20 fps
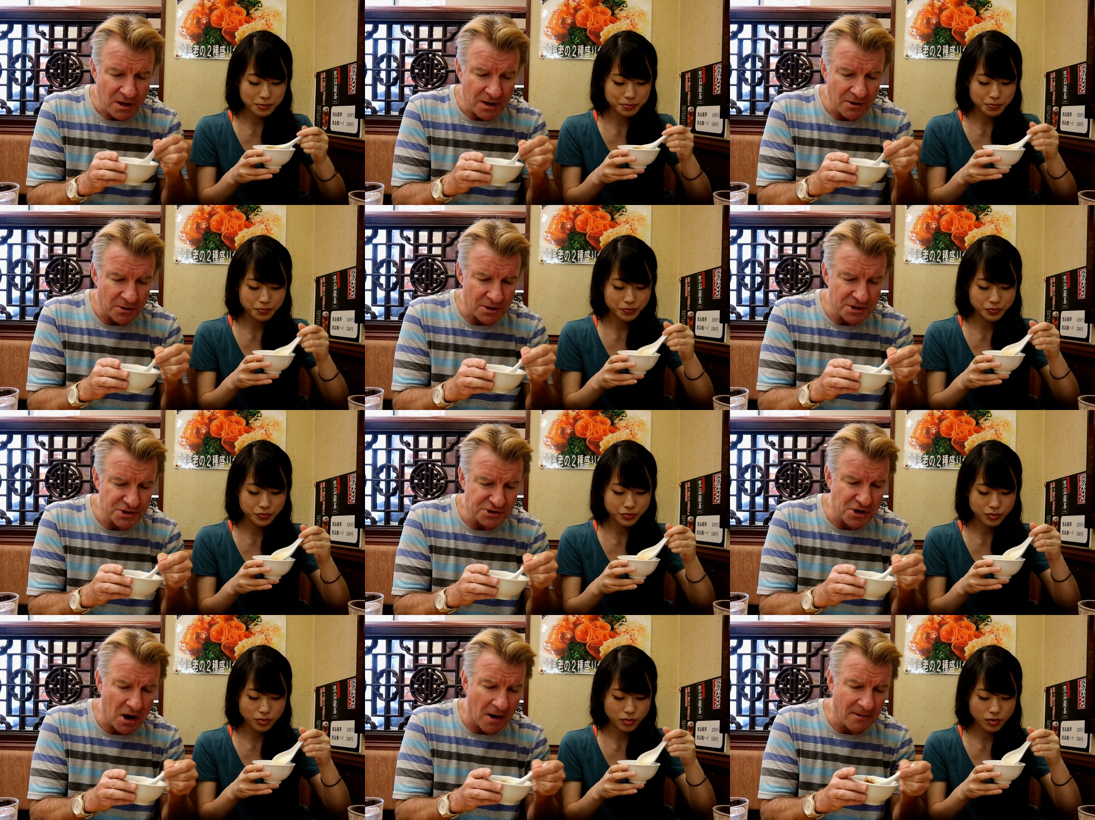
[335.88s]
Speaker 1: or
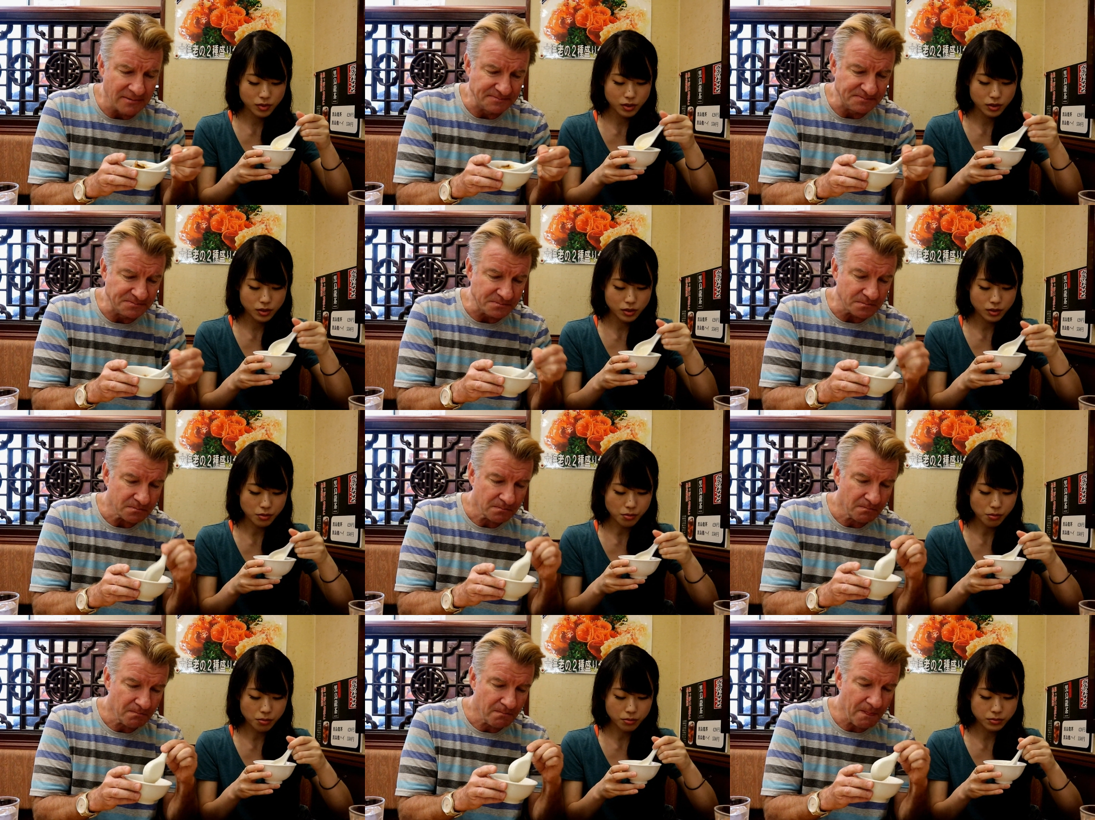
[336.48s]
is there?
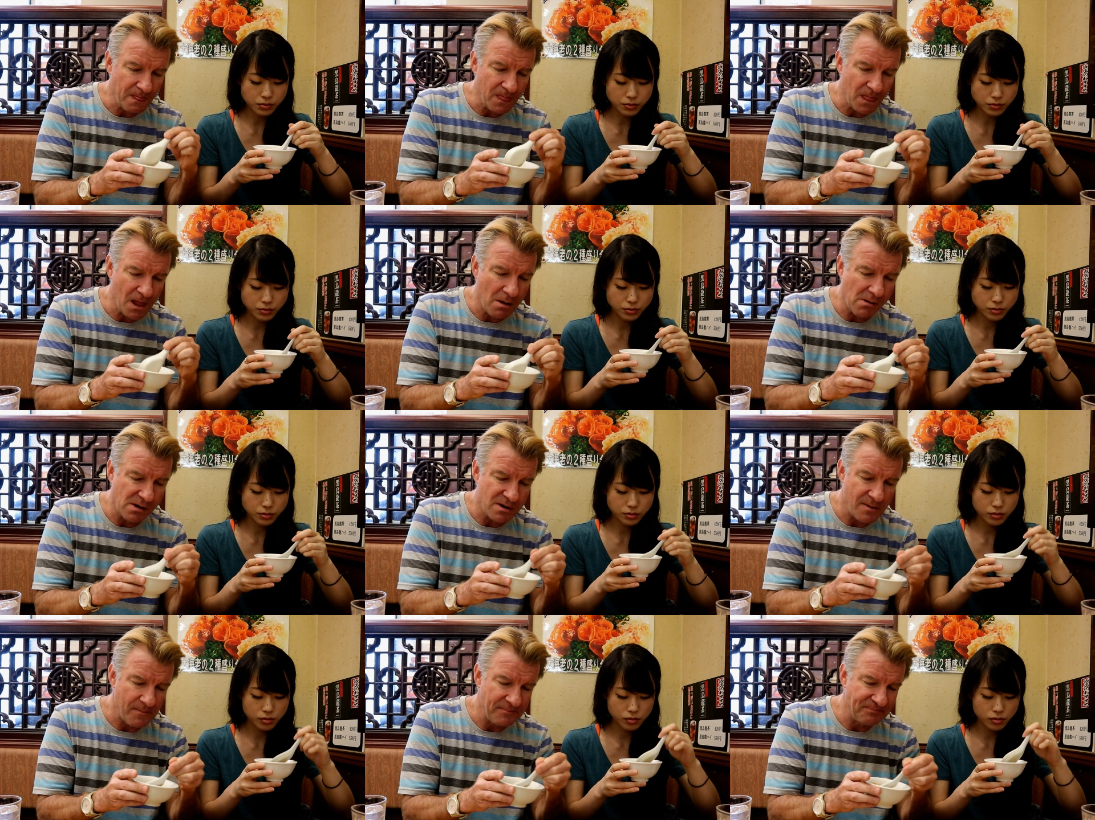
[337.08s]

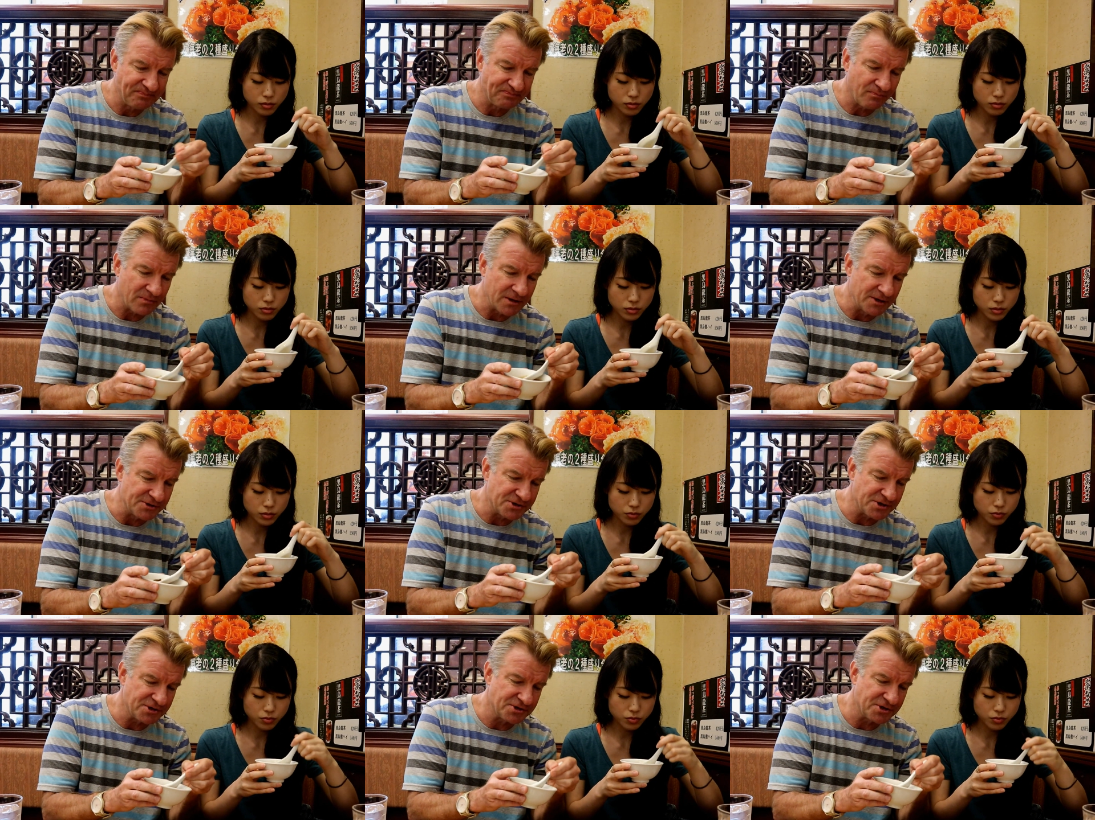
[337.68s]
Is
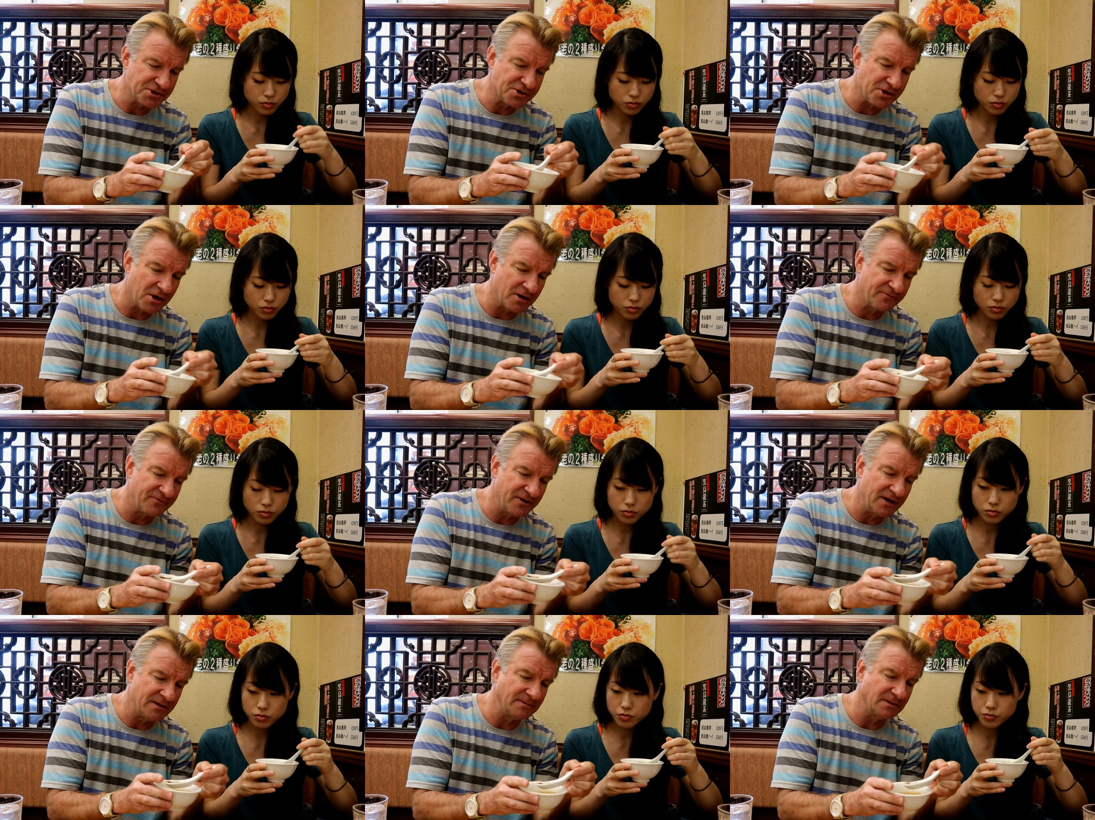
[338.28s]
this the shark
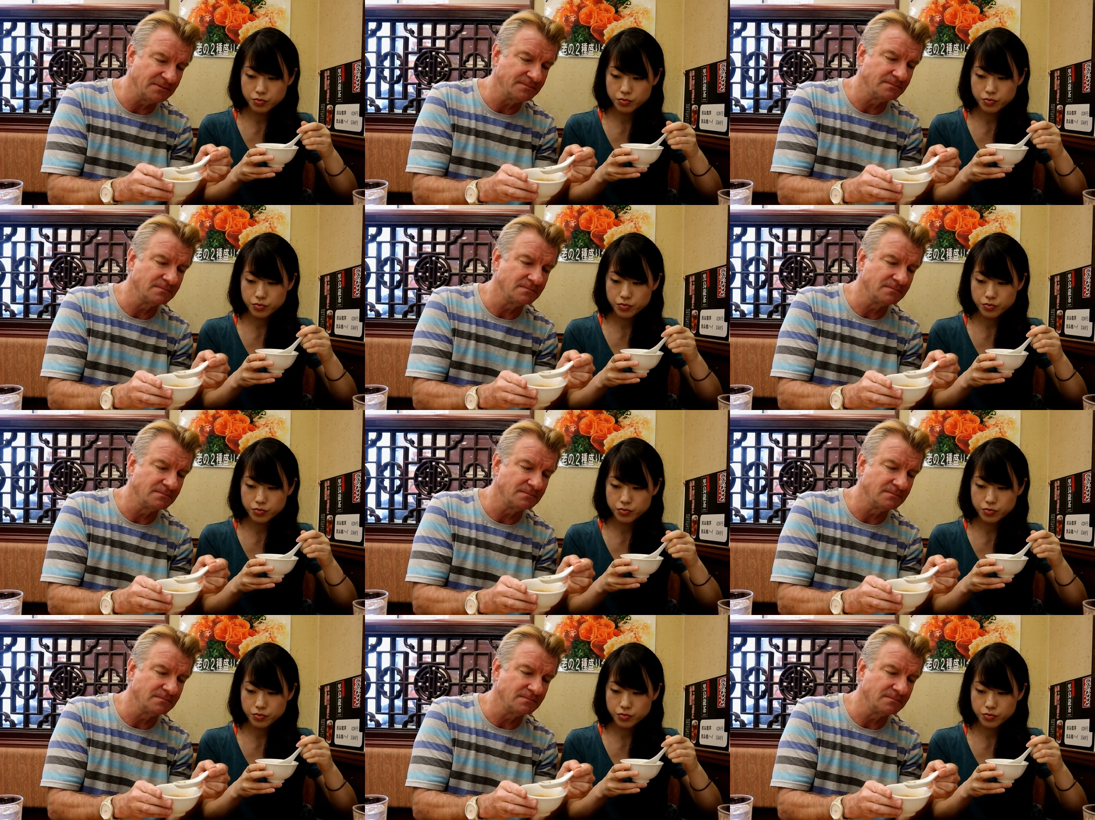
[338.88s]
fin?